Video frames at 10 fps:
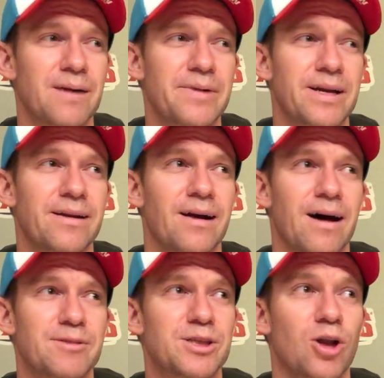I mean,
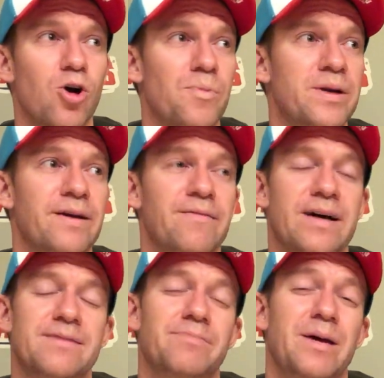I'm still open if
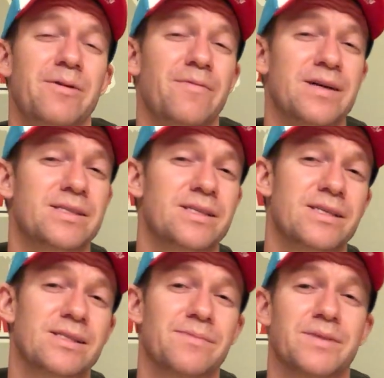I
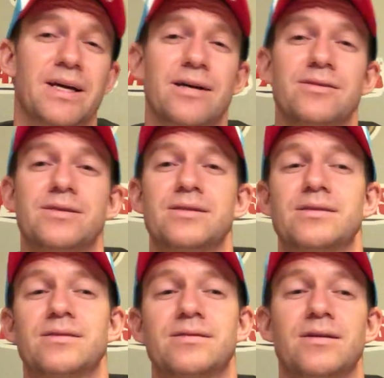see something
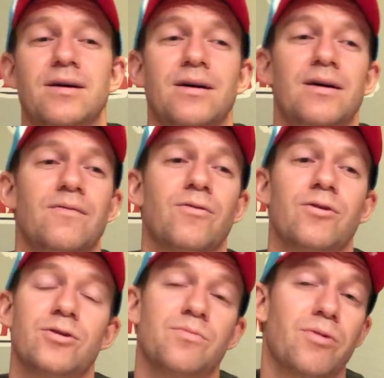else for
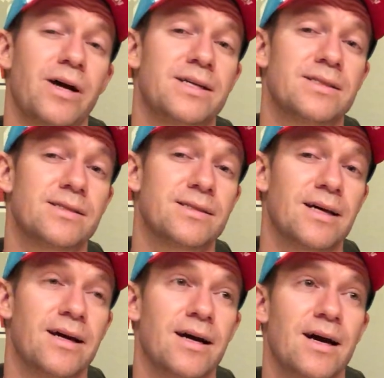a good price
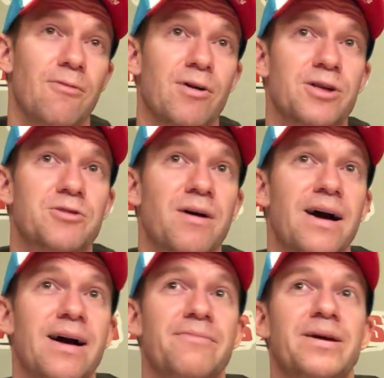that I want to
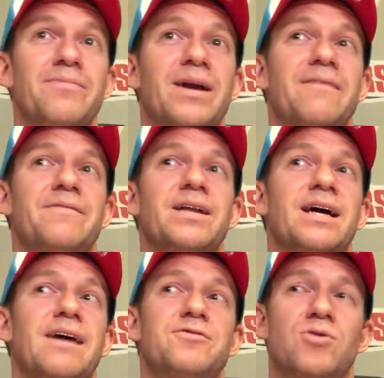try. I mean, but I feel
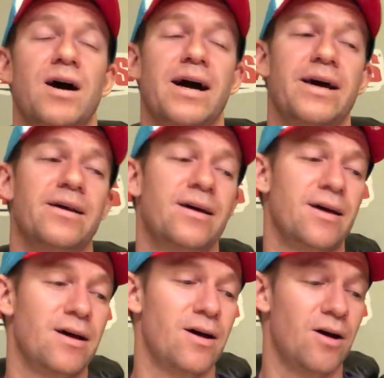like I've tried
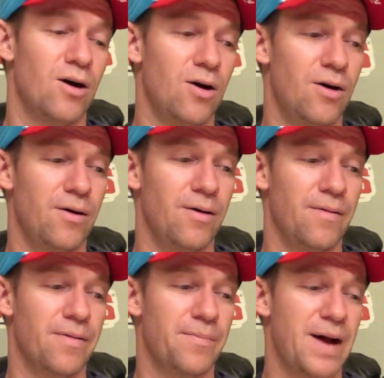
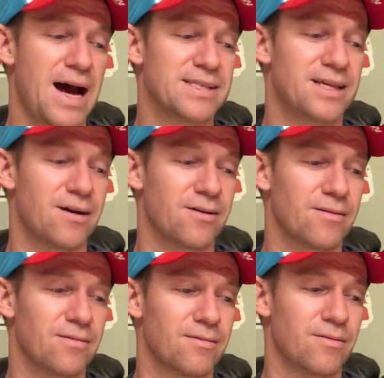the pads that
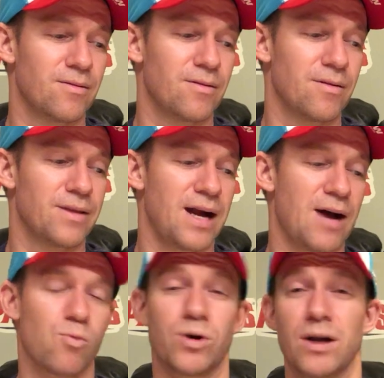
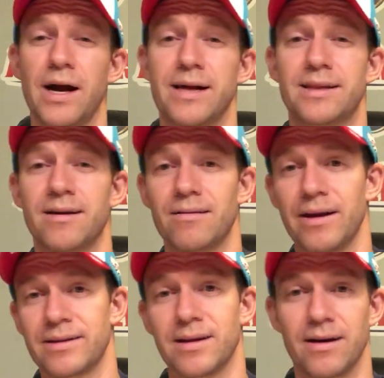I would like, that are
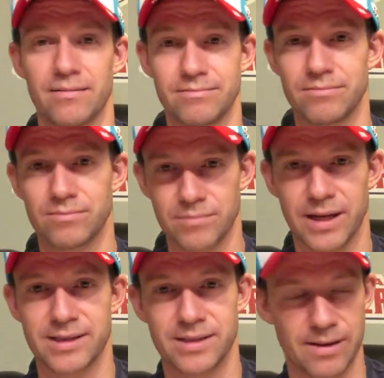like
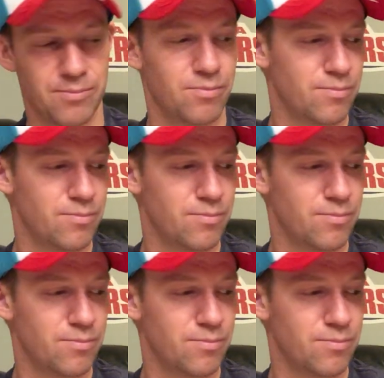like I said,